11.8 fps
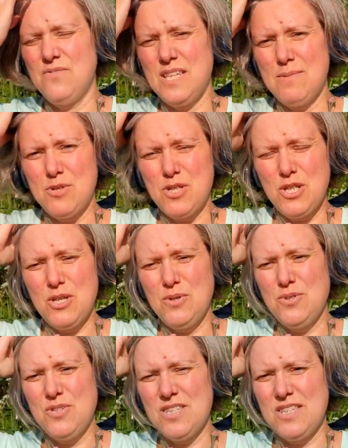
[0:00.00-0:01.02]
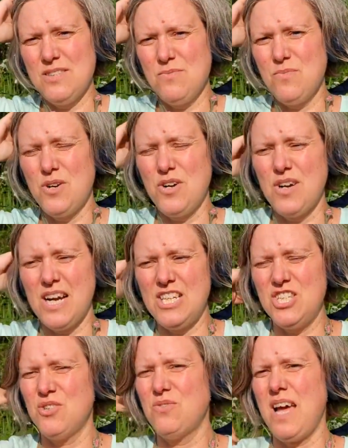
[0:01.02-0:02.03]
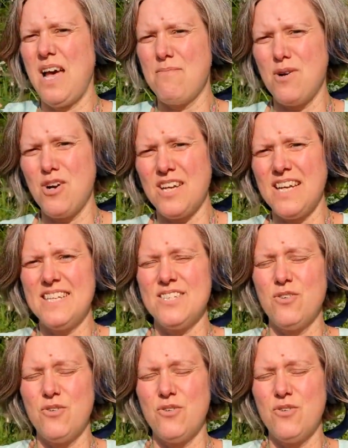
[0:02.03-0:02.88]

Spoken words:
summer clothes where I don't have pockets,